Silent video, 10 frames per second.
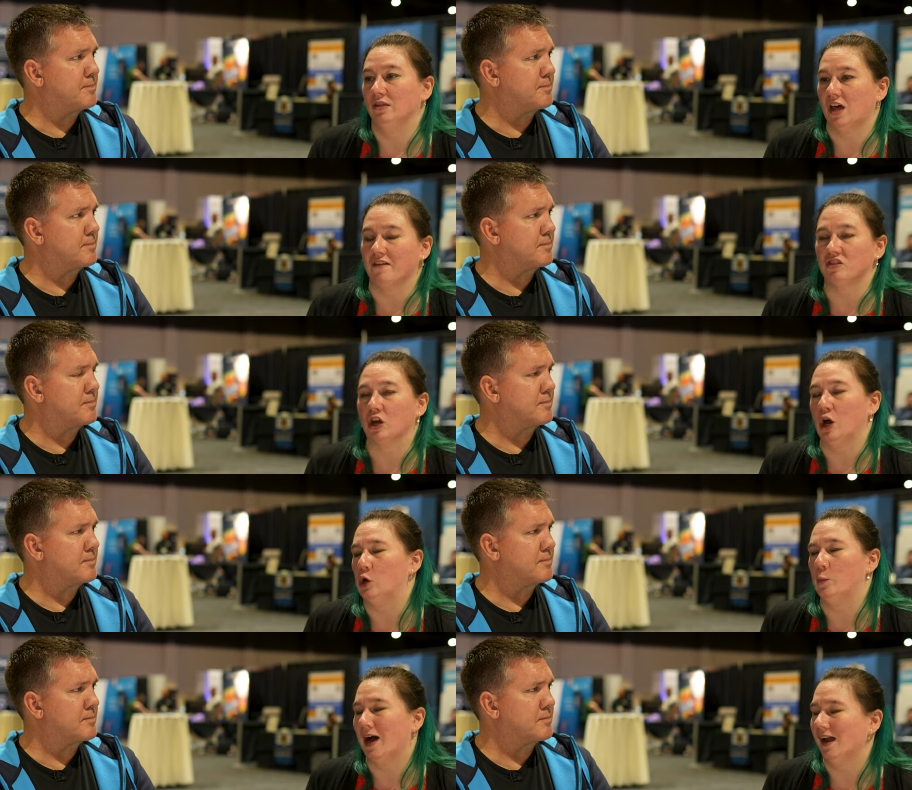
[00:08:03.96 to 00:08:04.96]
Speaker 1: a lot of the
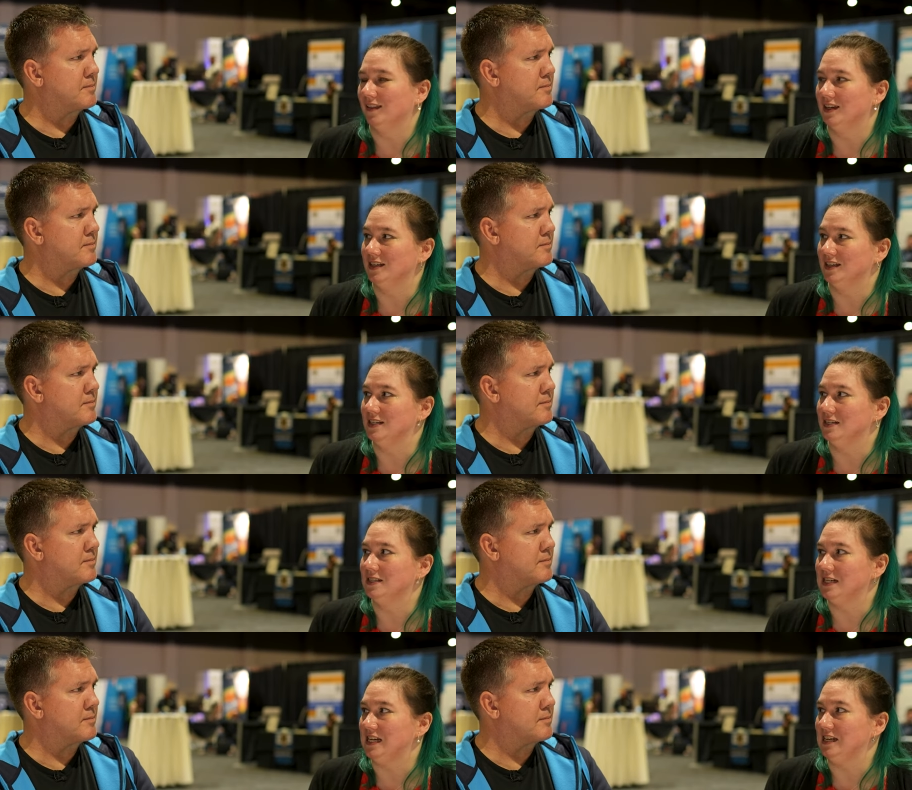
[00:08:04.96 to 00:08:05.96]
co-pilot and
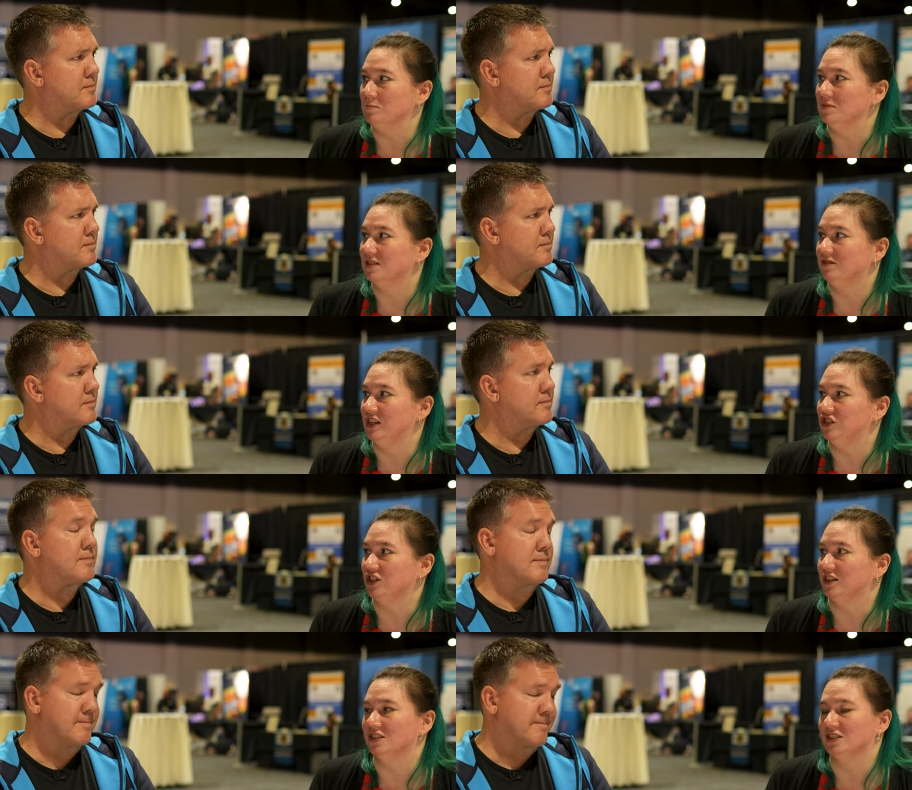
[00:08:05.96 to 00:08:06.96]
teams
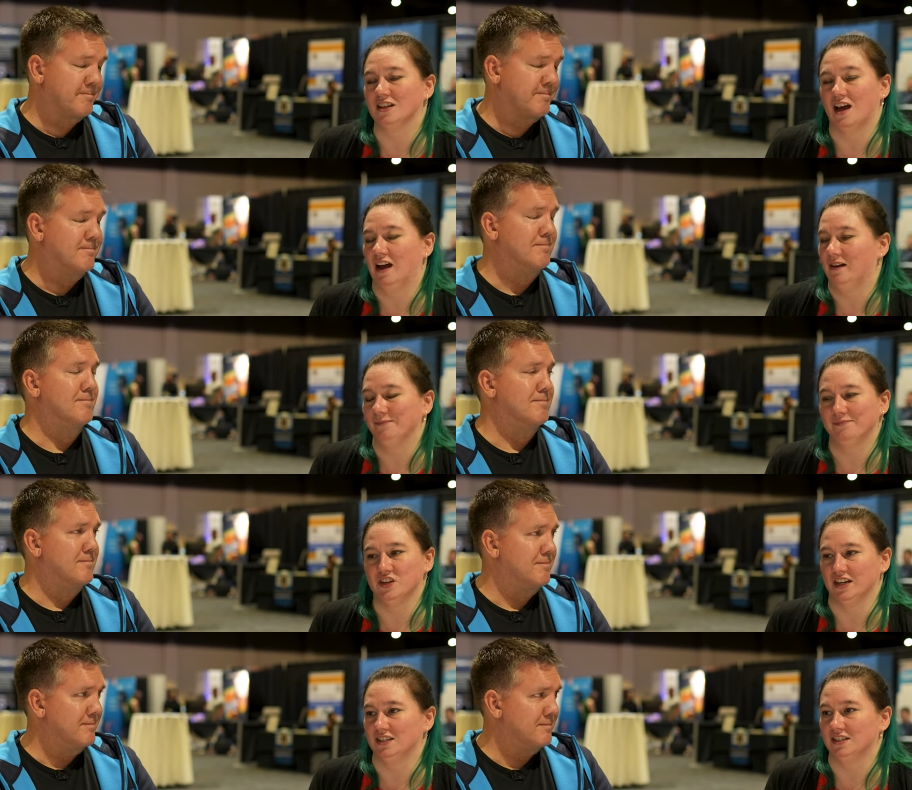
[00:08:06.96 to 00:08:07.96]
features uh,
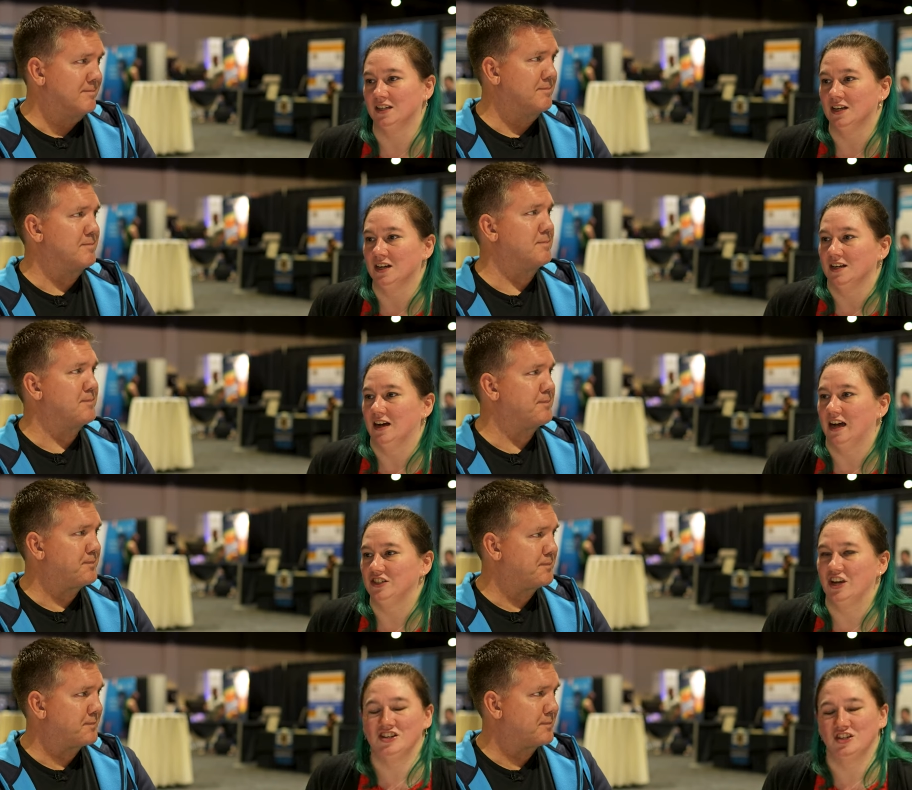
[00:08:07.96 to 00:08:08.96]
just uh,
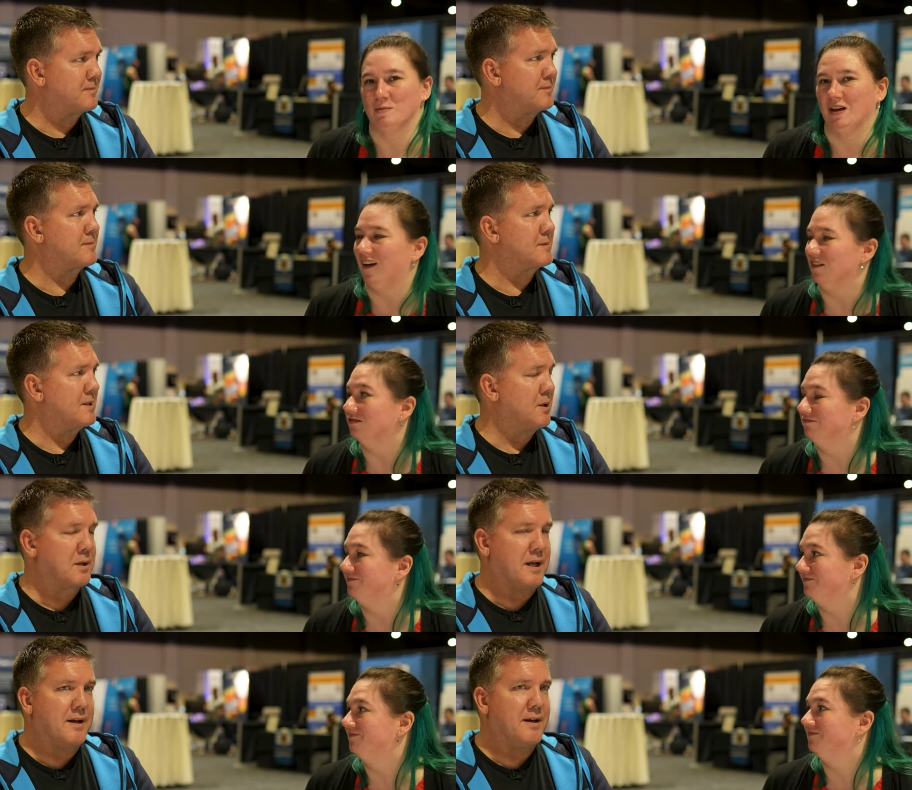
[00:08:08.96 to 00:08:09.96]
changing my life
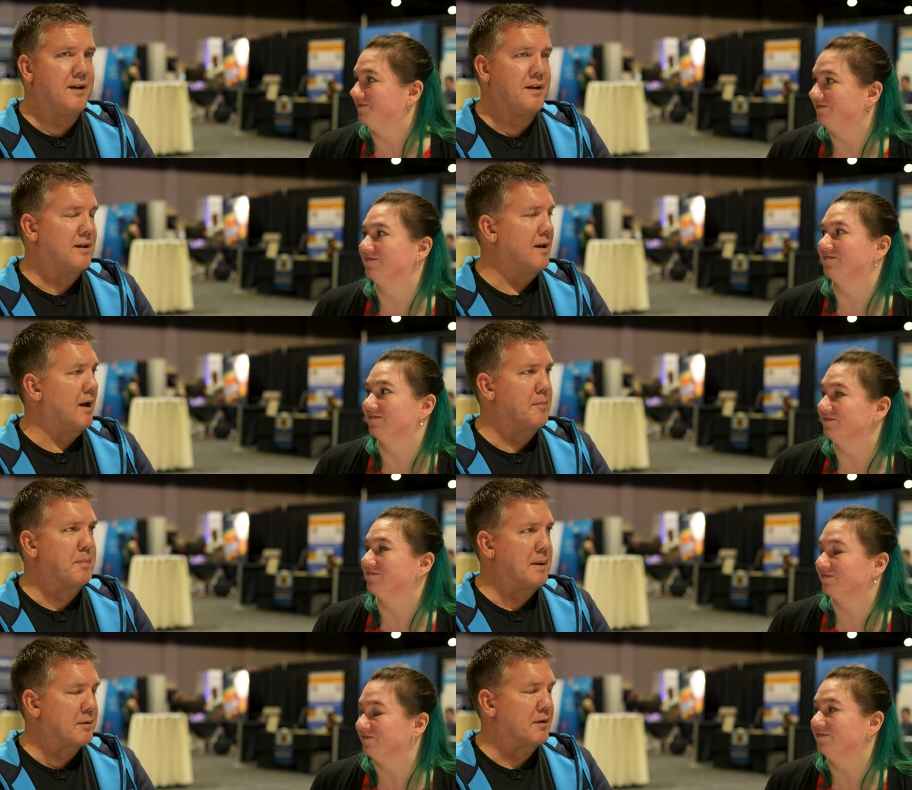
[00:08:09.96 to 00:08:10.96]
Speaker 2: getting uh,
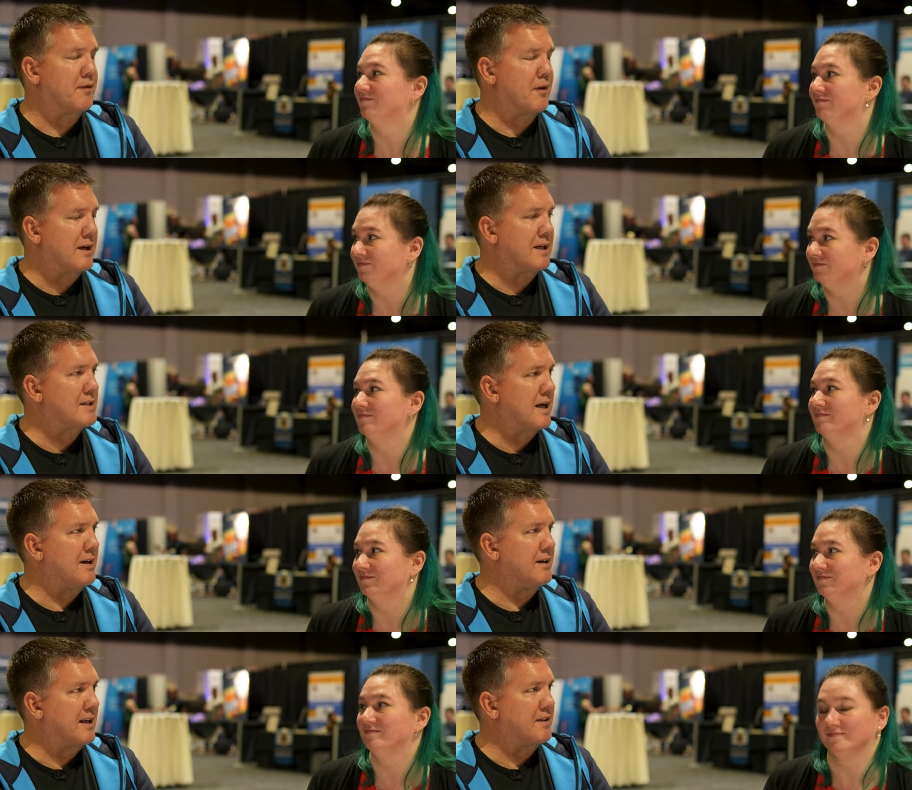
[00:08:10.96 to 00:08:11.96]
people are very
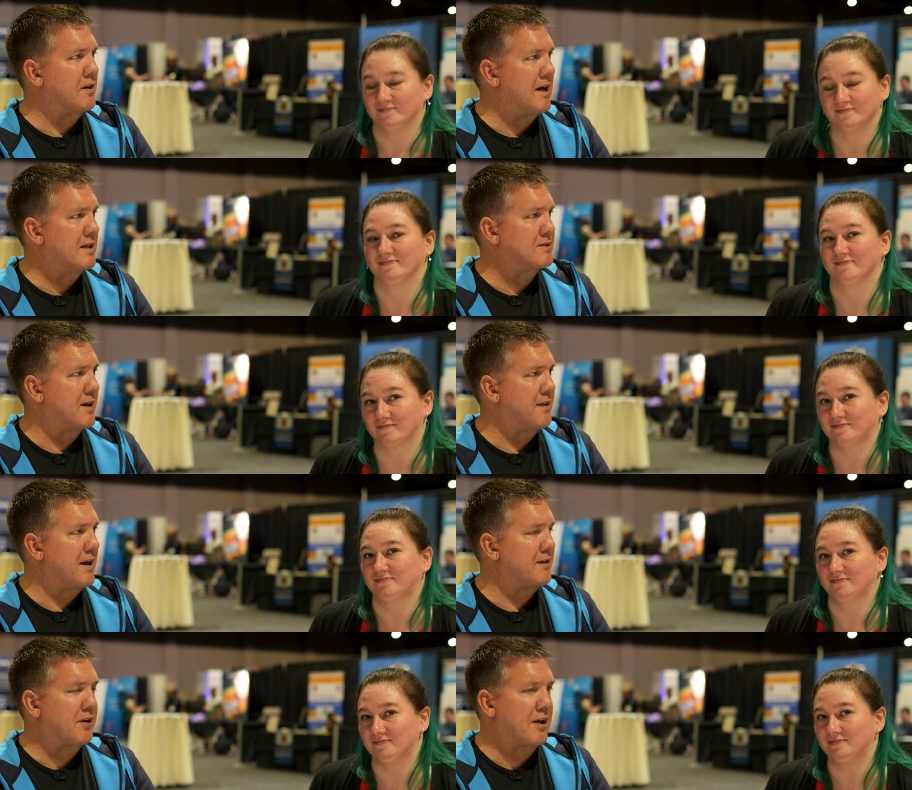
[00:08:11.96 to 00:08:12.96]
excited to get their hands on
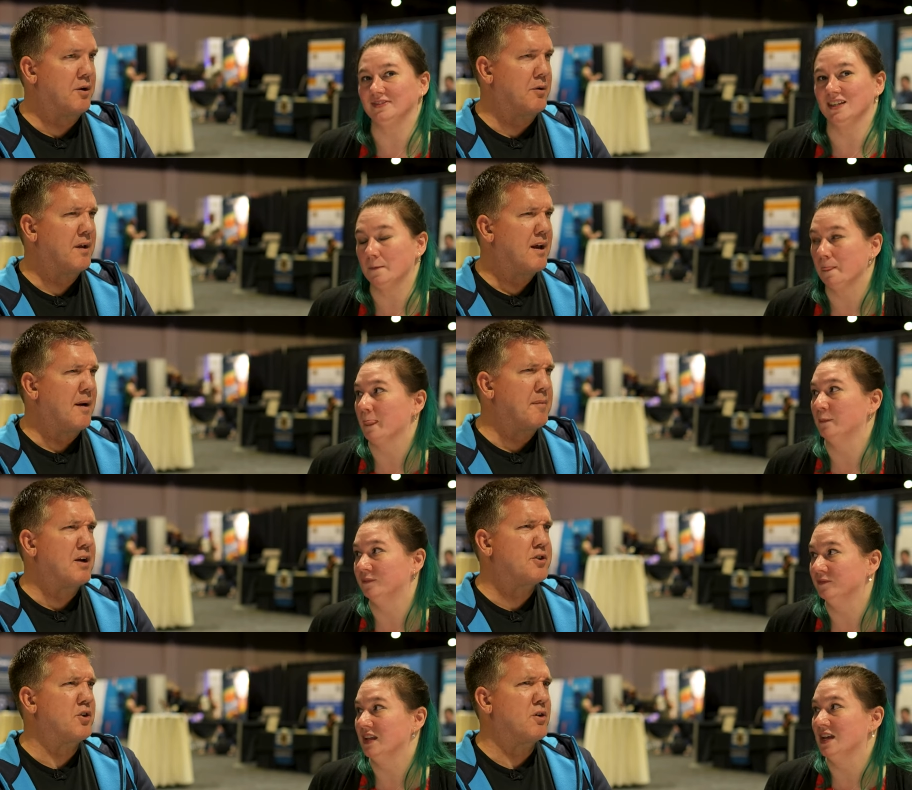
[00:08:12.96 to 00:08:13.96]
that. So I know I'm
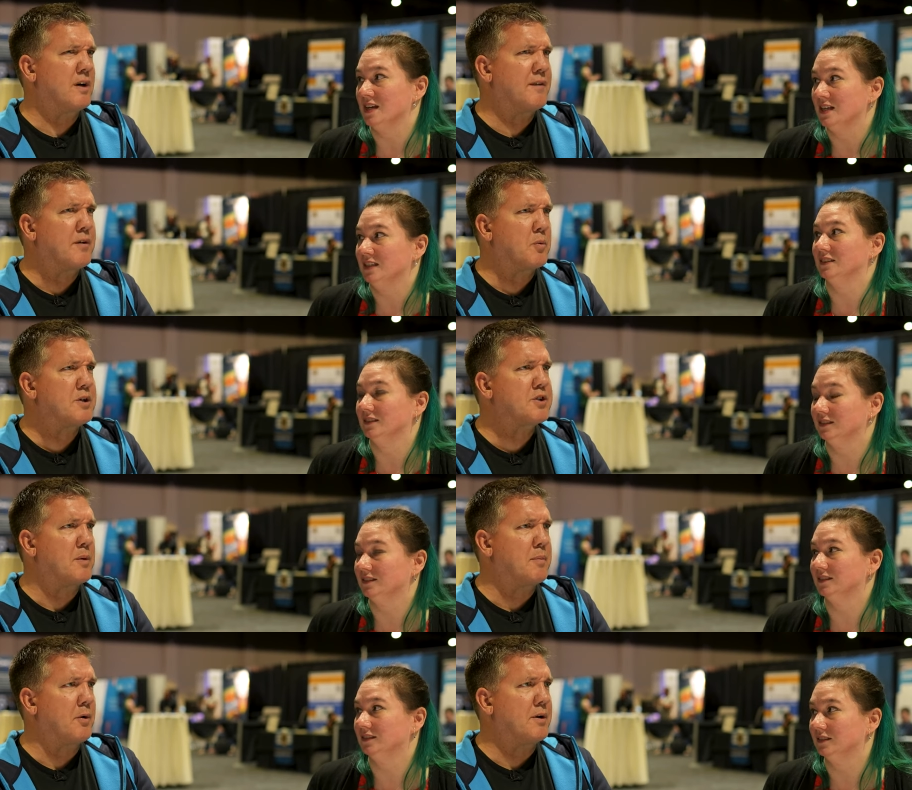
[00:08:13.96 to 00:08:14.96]
not sure even which
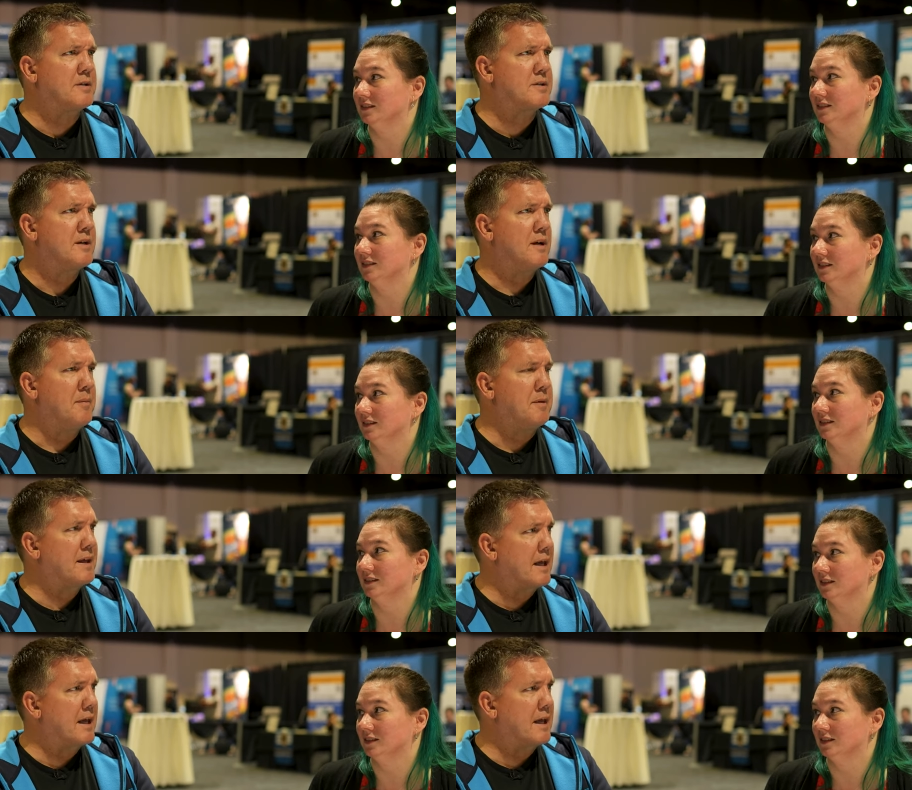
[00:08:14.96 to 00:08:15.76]
components. I mean,